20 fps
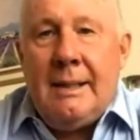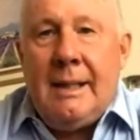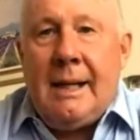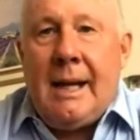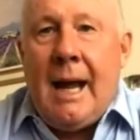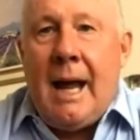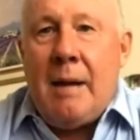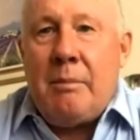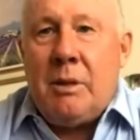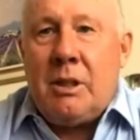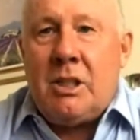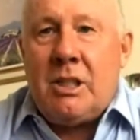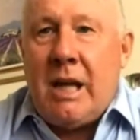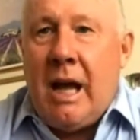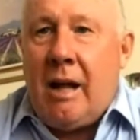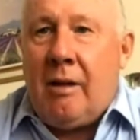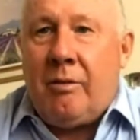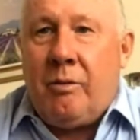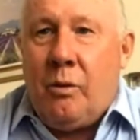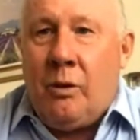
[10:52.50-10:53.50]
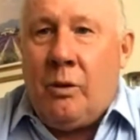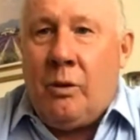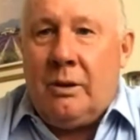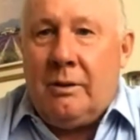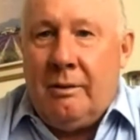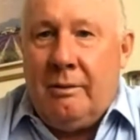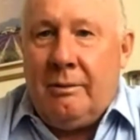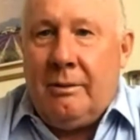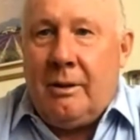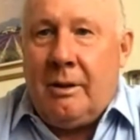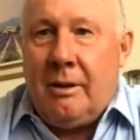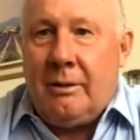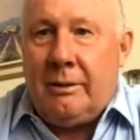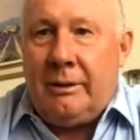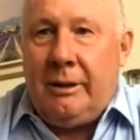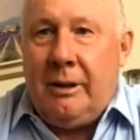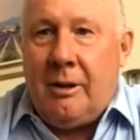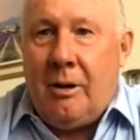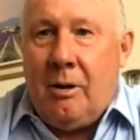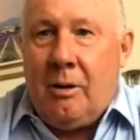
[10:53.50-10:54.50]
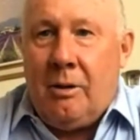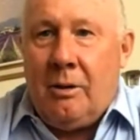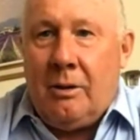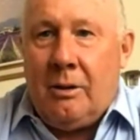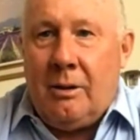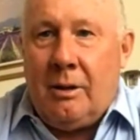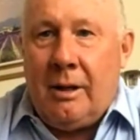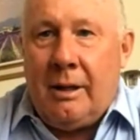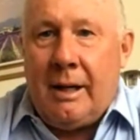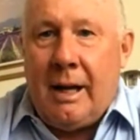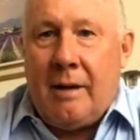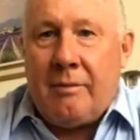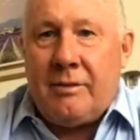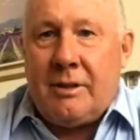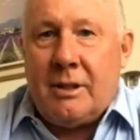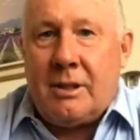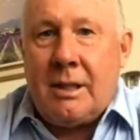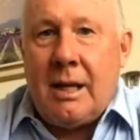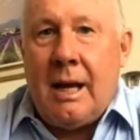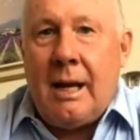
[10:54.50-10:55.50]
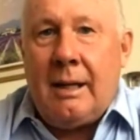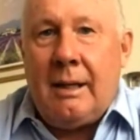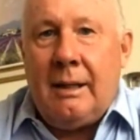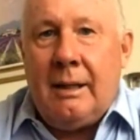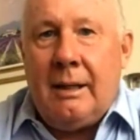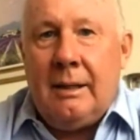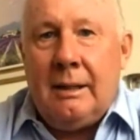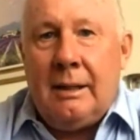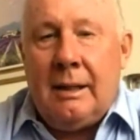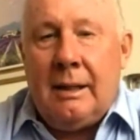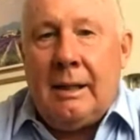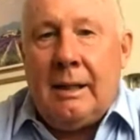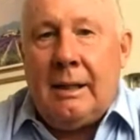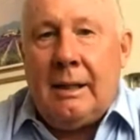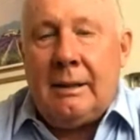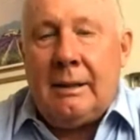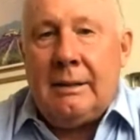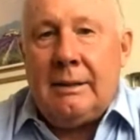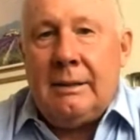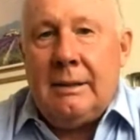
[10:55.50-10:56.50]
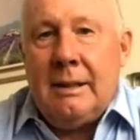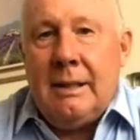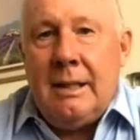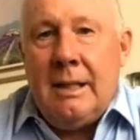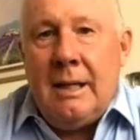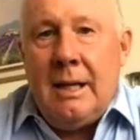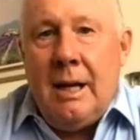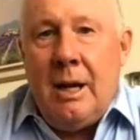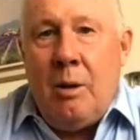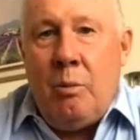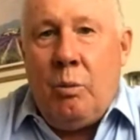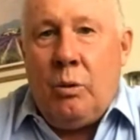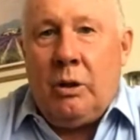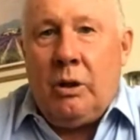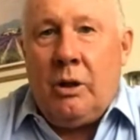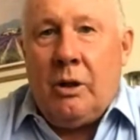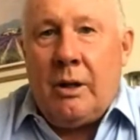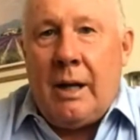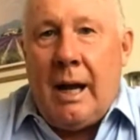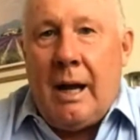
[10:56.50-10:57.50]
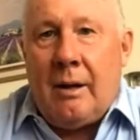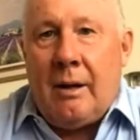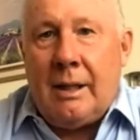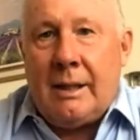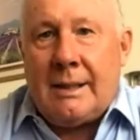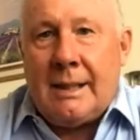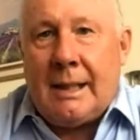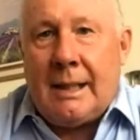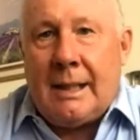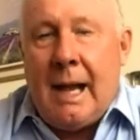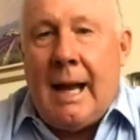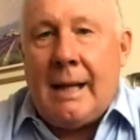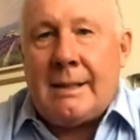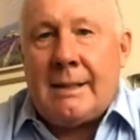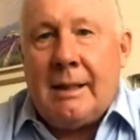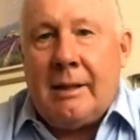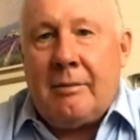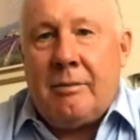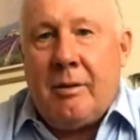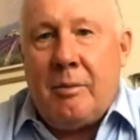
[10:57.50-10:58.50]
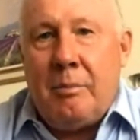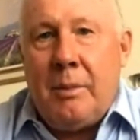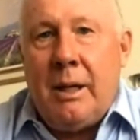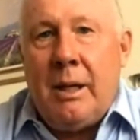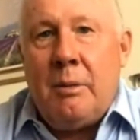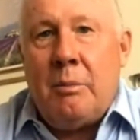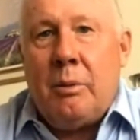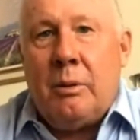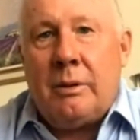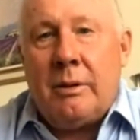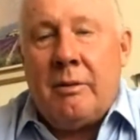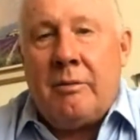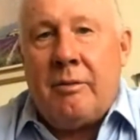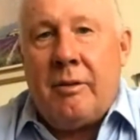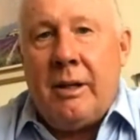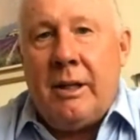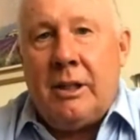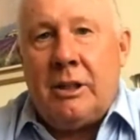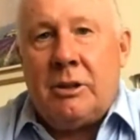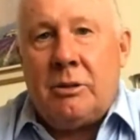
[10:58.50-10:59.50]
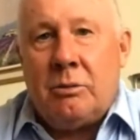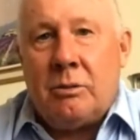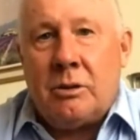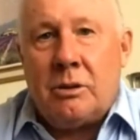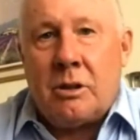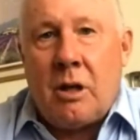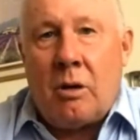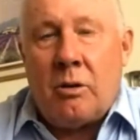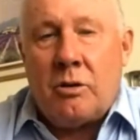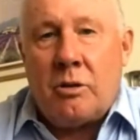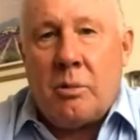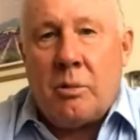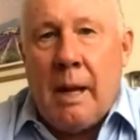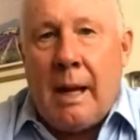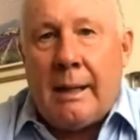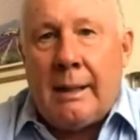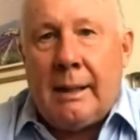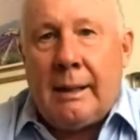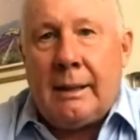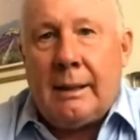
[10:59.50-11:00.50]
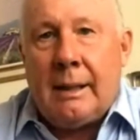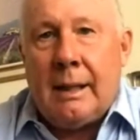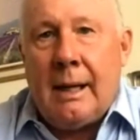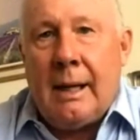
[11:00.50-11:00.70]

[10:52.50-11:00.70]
The game itself wouldn't have, I'd have to say, it wouldn't go down as a classic for me, but the finish was so dramatic